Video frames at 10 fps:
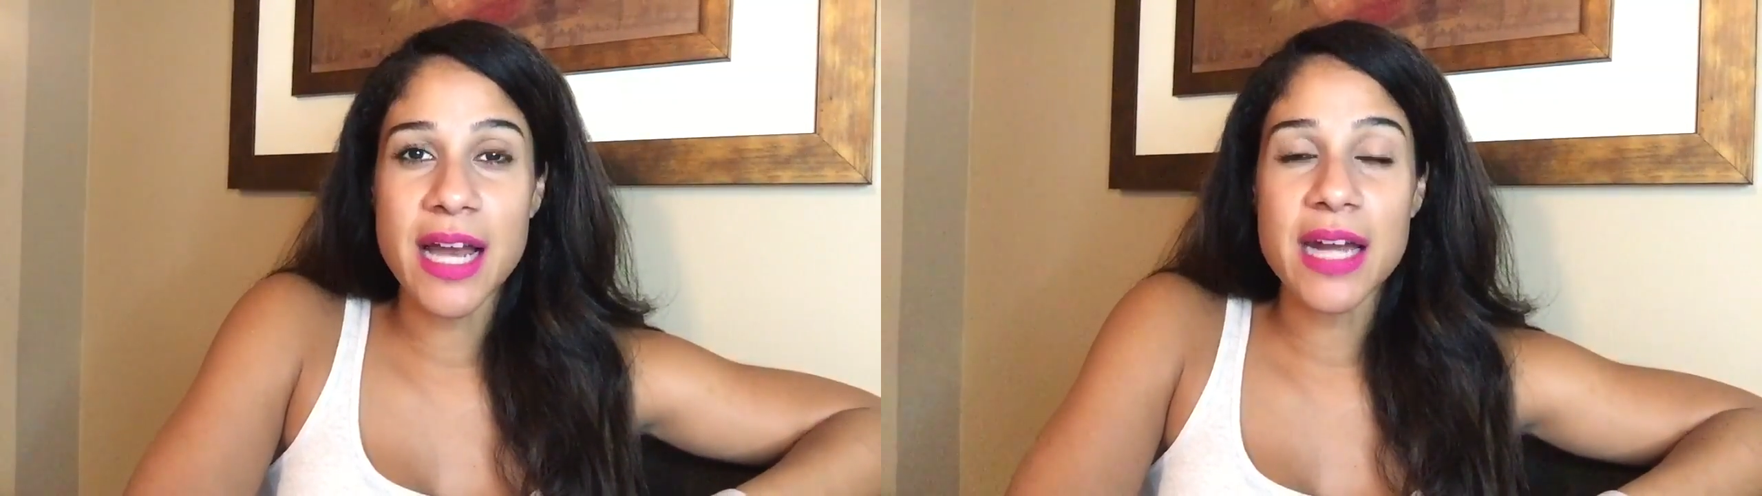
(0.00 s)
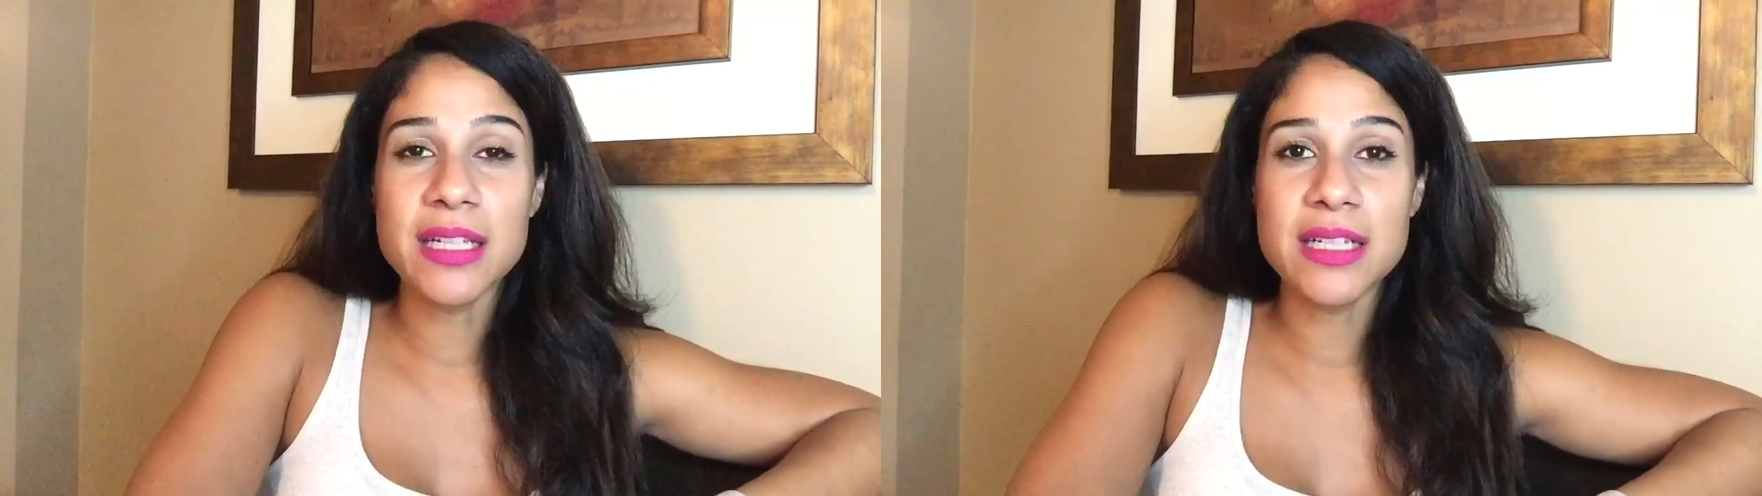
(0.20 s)

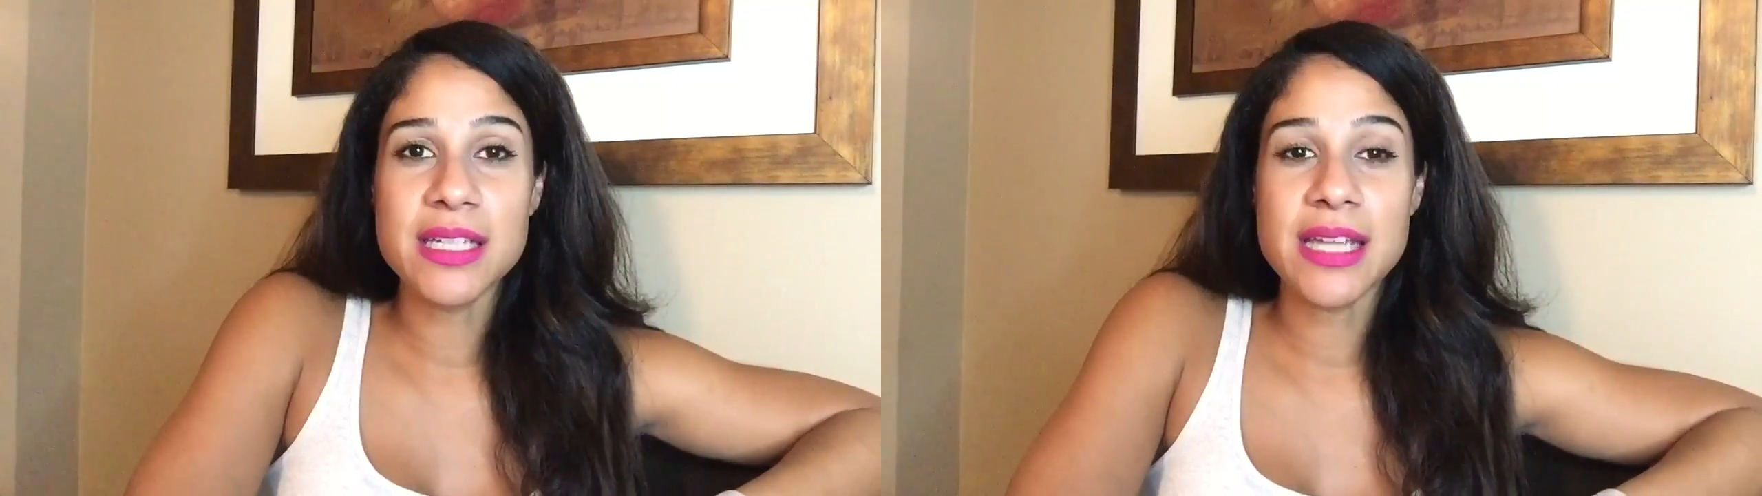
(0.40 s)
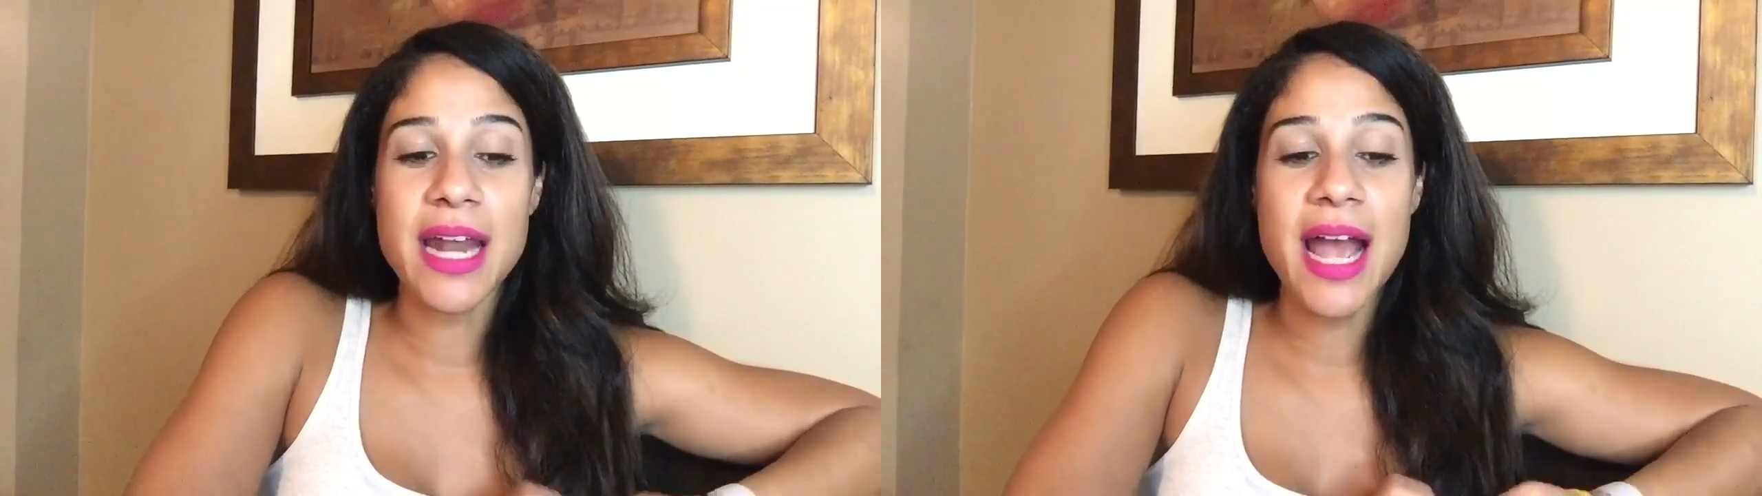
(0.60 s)
God
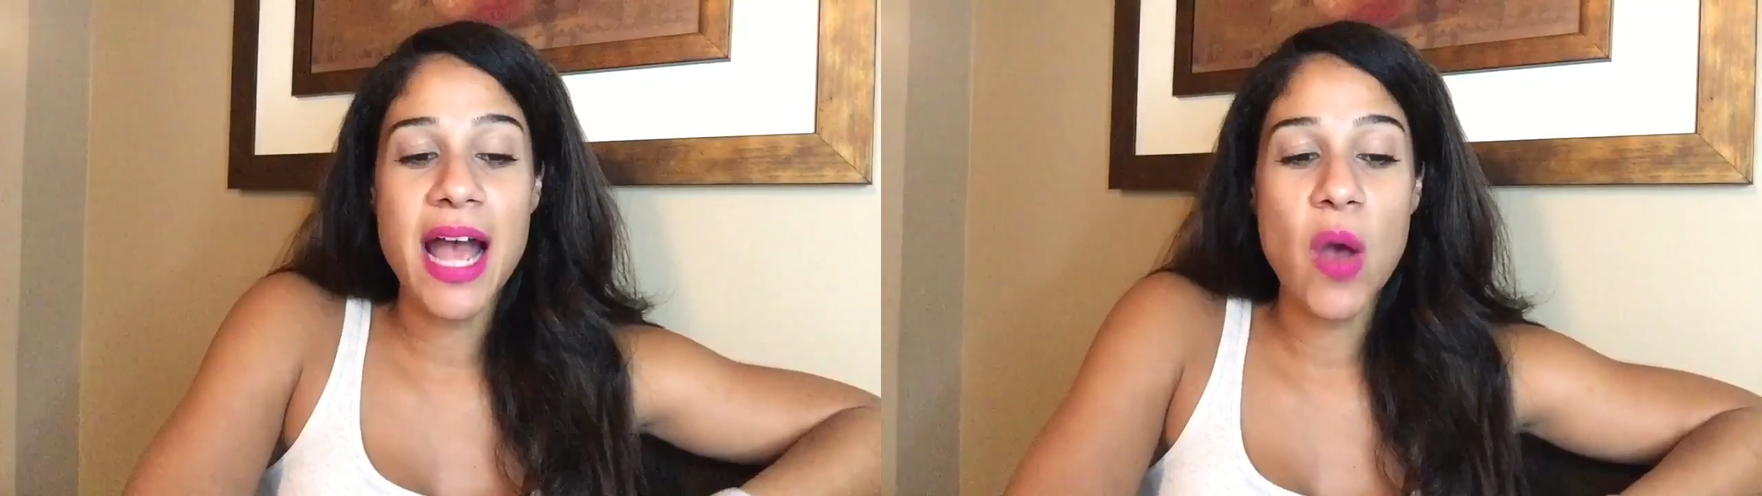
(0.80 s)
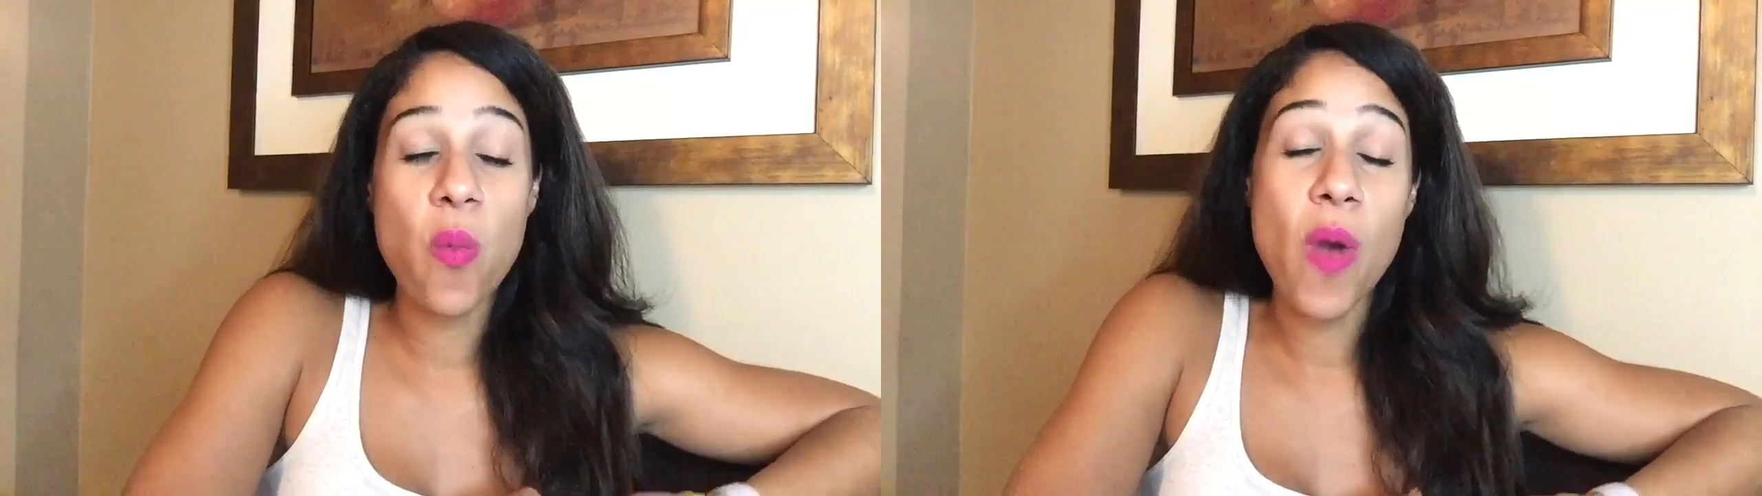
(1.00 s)
looks at
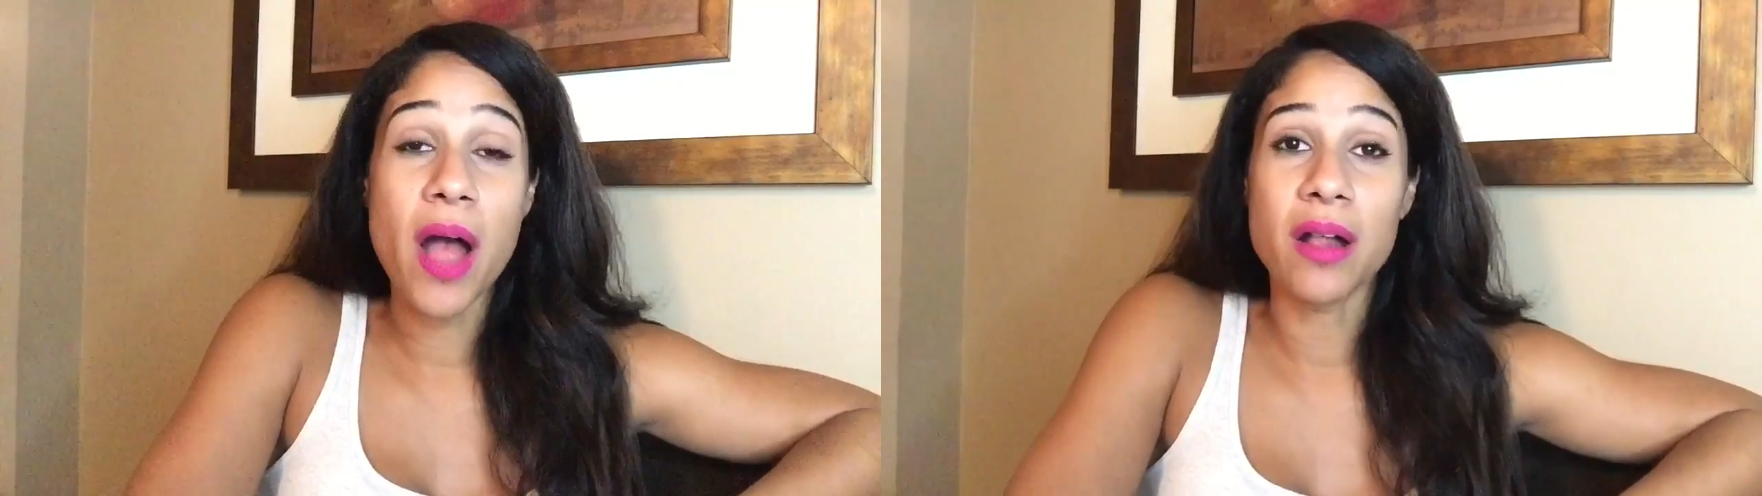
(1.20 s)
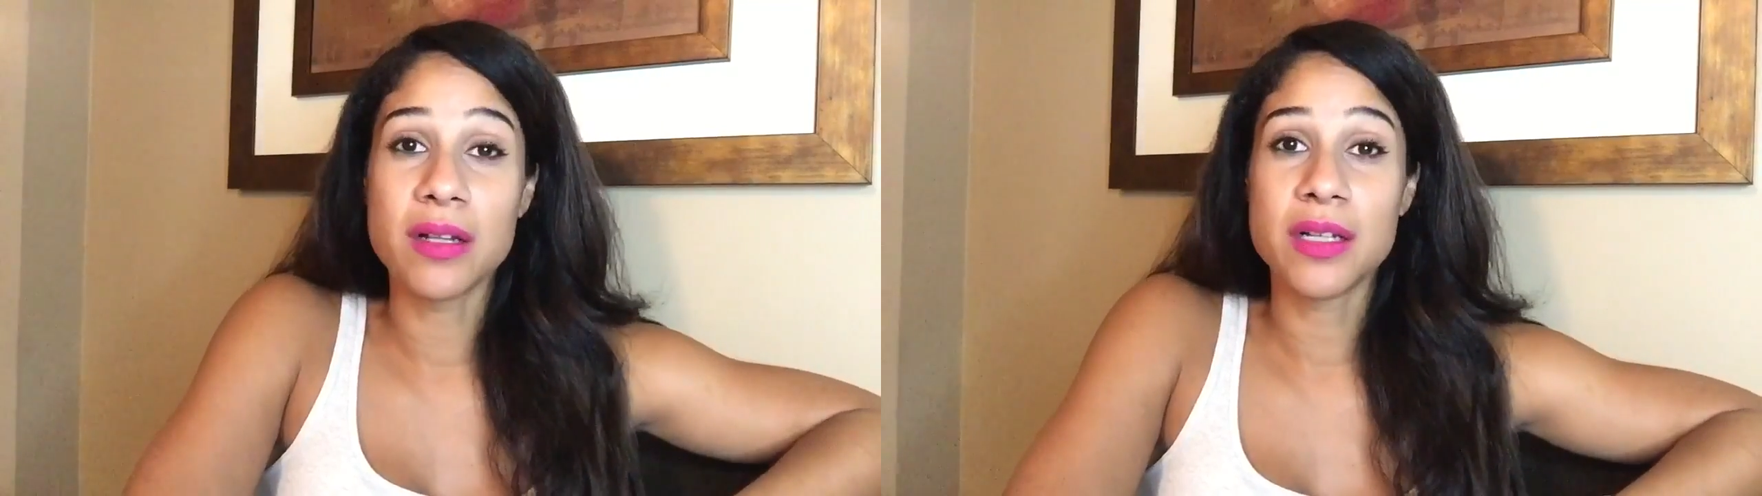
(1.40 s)
how
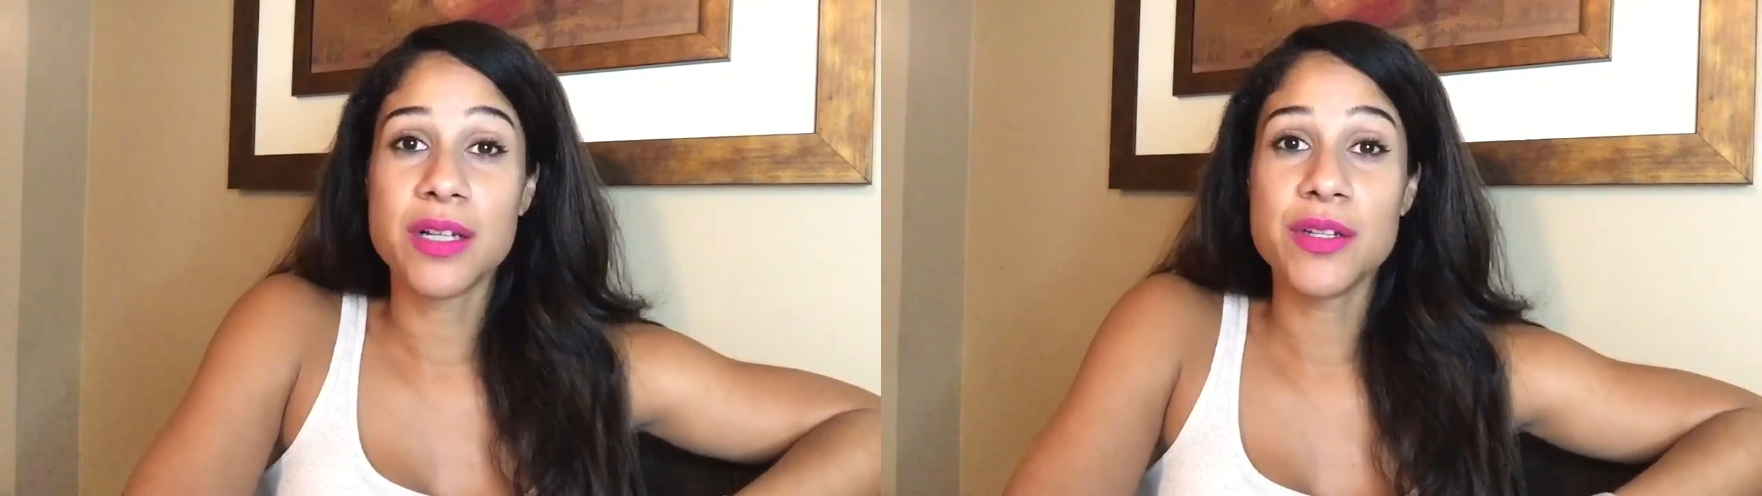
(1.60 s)
well